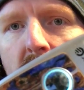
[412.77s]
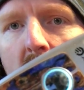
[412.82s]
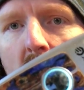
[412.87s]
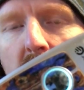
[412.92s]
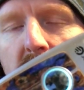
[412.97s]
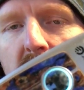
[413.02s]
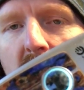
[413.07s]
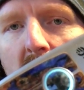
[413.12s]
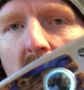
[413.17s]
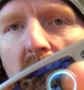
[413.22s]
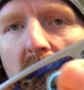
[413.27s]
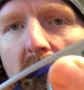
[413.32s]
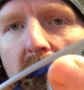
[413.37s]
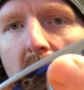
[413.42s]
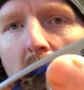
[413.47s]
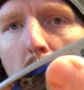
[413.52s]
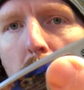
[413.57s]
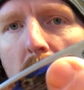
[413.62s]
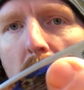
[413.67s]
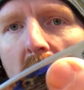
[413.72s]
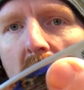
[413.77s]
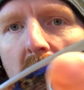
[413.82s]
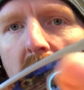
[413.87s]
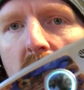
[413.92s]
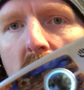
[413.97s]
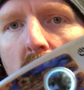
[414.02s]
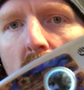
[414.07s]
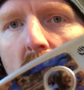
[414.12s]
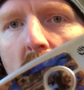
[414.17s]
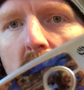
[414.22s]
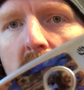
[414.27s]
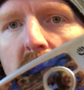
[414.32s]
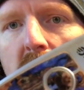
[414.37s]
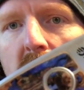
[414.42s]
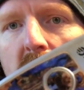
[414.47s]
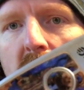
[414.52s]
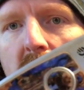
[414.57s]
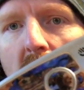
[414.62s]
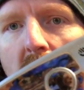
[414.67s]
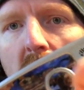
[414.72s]
now it's going to light up, and you can
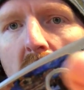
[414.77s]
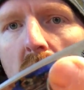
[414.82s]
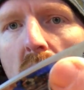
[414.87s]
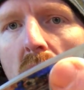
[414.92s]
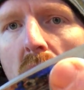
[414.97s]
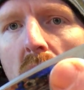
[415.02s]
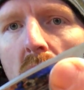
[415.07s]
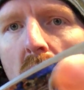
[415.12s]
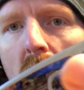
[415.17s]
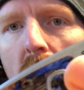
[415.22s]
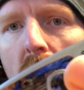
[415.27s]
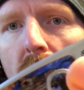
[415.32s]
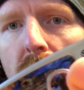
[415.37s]
cycle